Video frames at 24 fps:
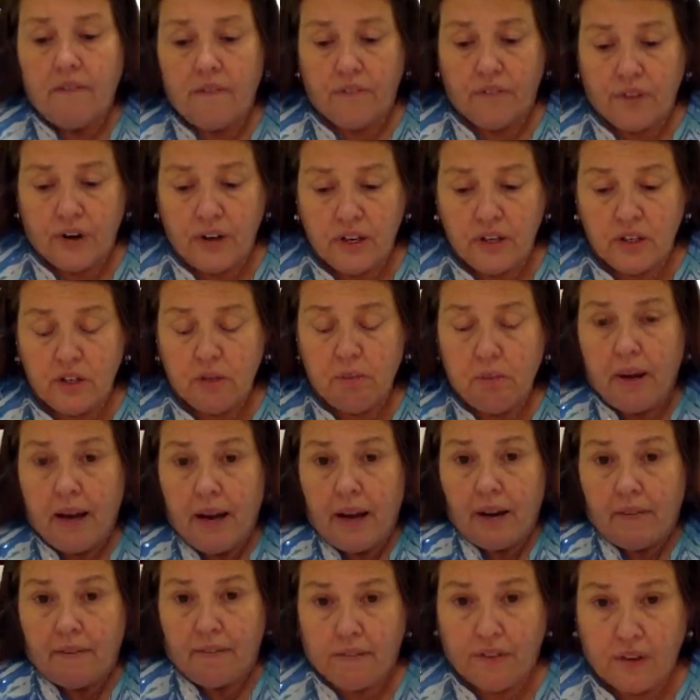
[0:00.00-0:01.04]
front to back,
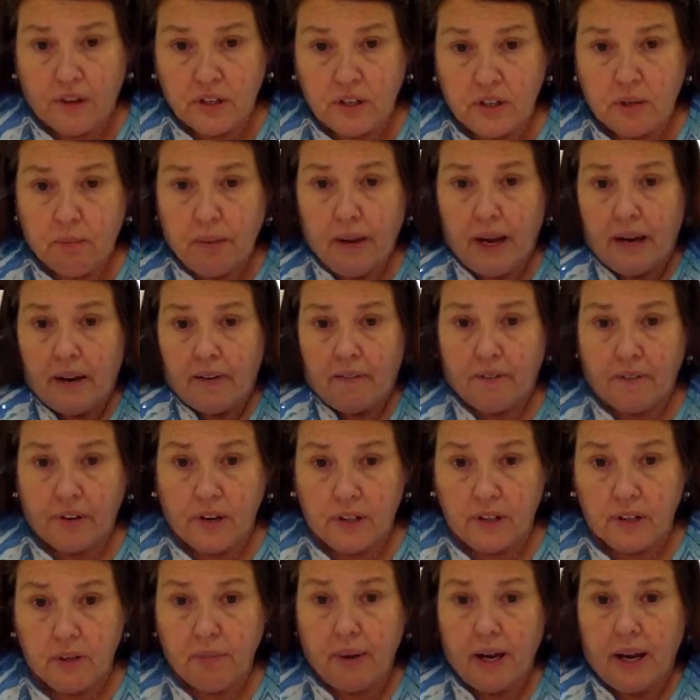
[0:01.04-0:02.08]
front to back,
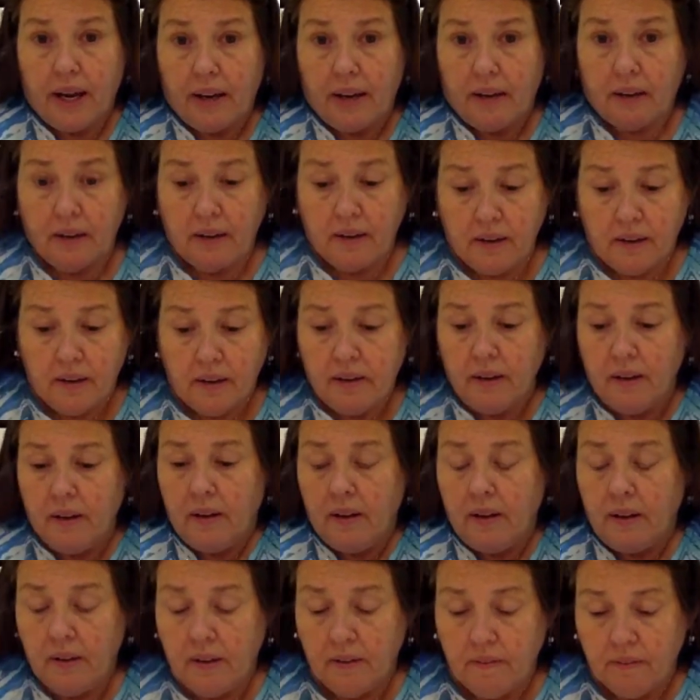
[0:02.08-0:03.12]
front to back,
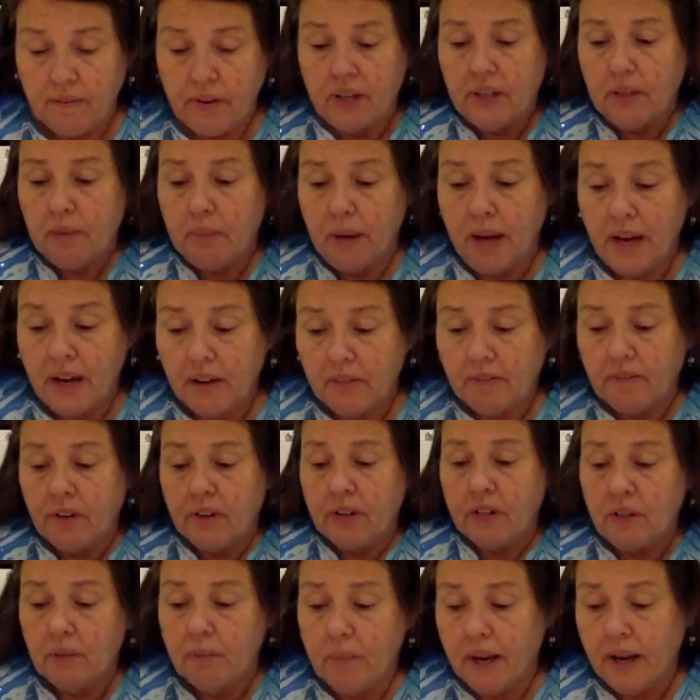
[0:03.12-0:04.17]
front to back,
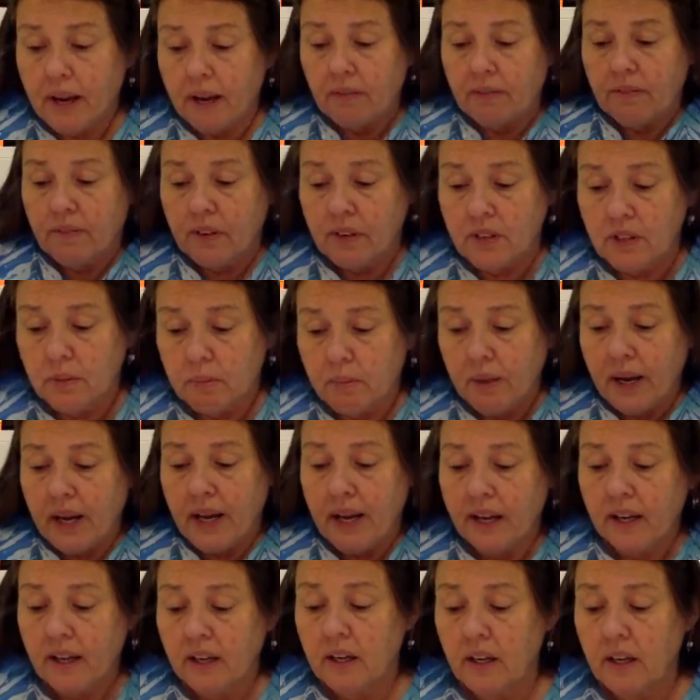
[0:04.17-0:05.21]
front to back, front to
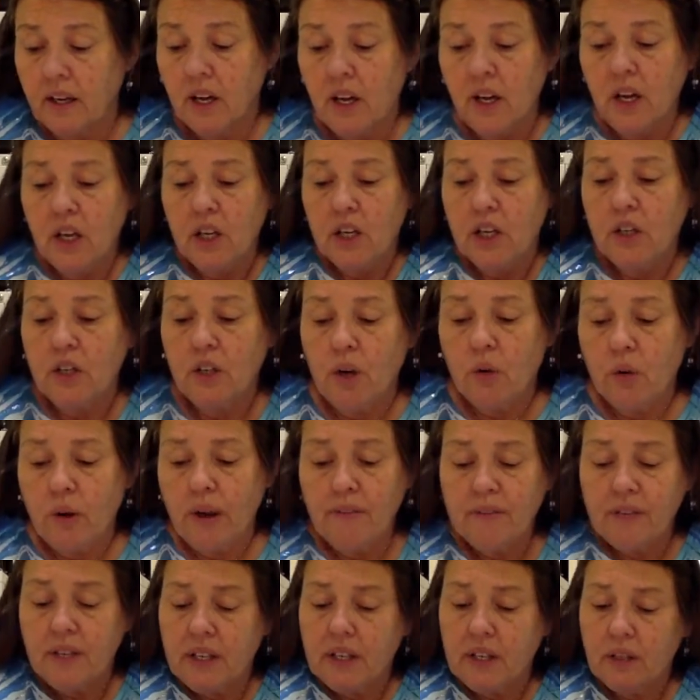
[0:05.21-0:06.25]
back. You don't have
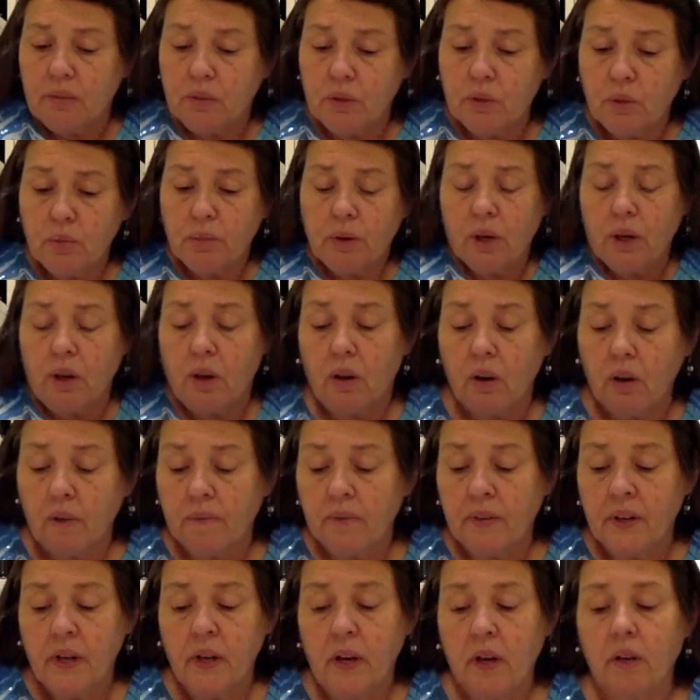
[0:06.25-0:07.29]
to get them super long.
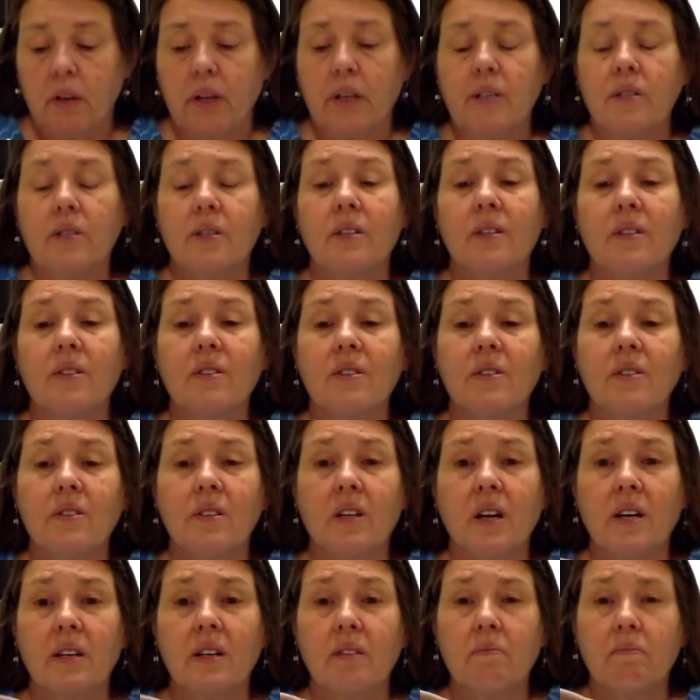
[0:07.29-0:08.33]
Okay, see, this is
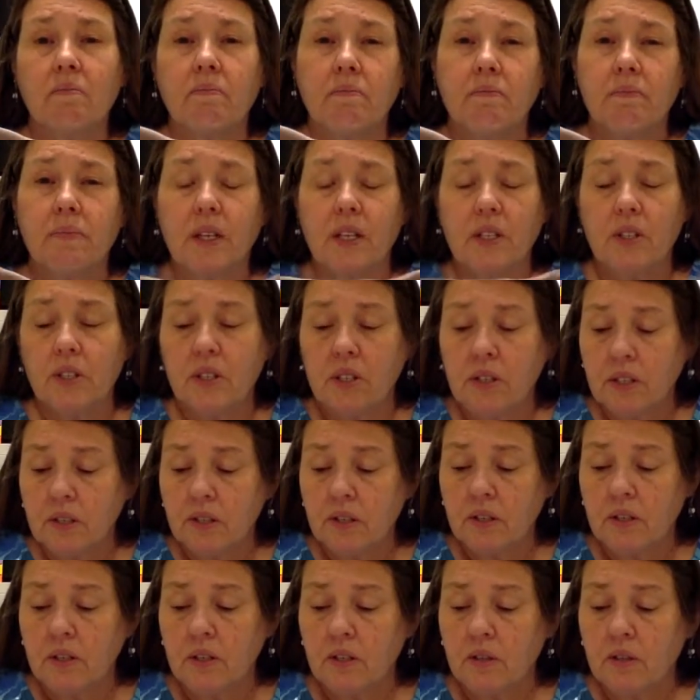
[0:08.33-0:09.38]
not
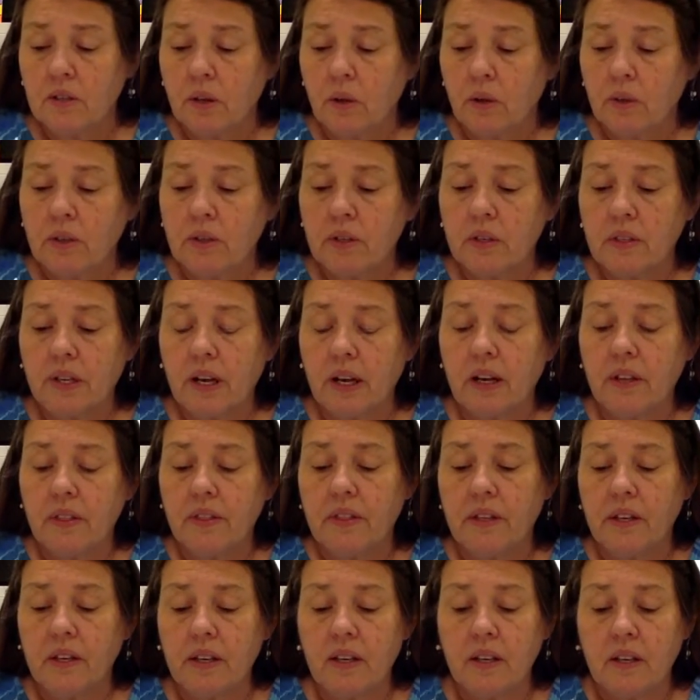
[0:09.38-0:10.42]
consistent, so this is kind of
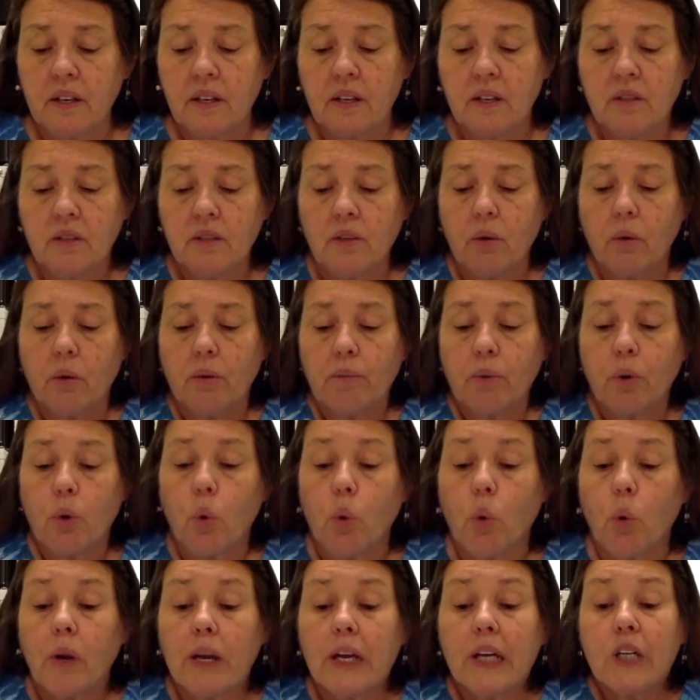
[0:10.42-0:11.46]
thin, so I'm
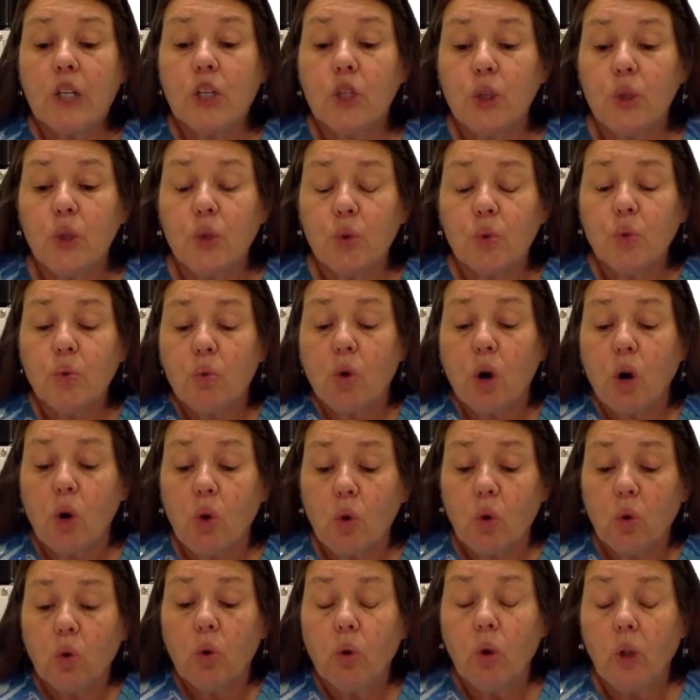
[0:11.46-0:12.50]
going to
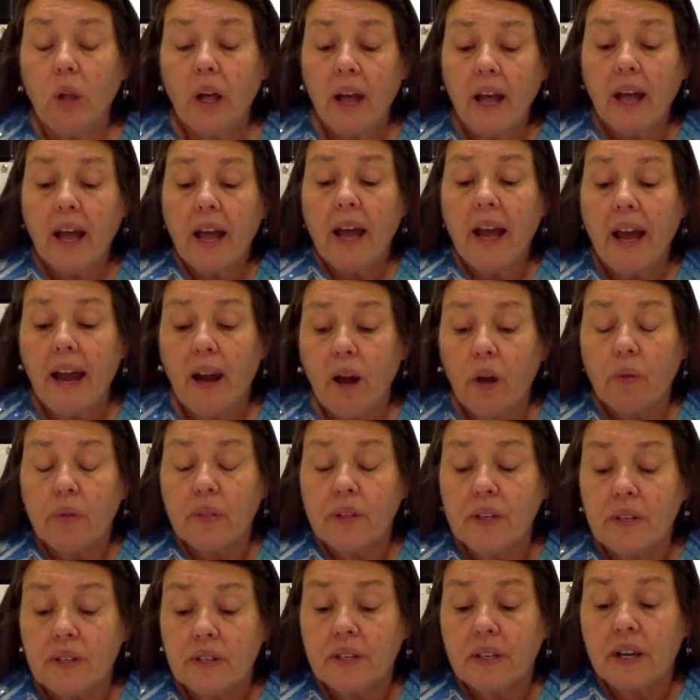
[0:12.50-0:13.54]
roll out
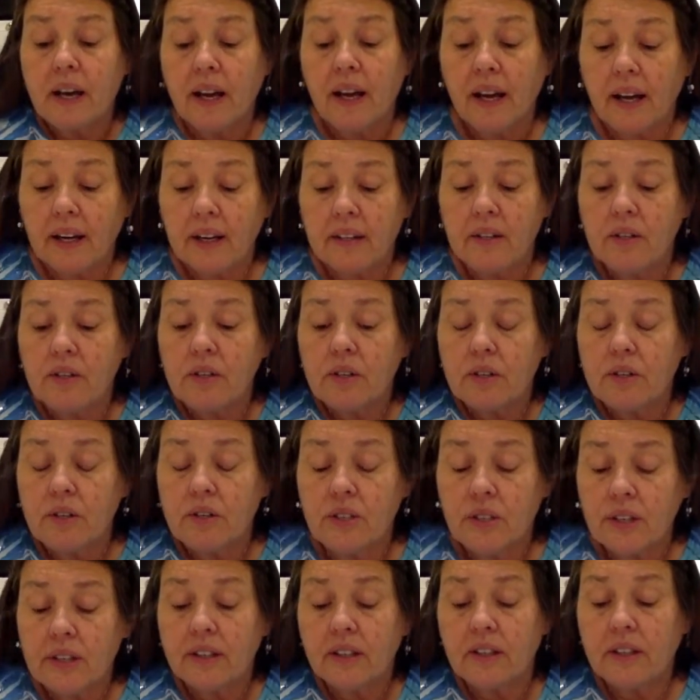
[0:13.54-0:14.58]
this side just
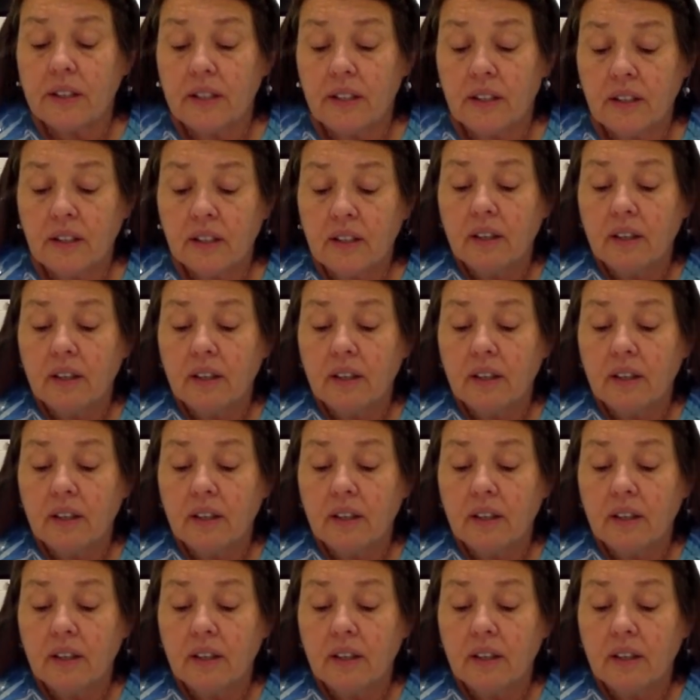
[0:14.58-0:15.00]
gently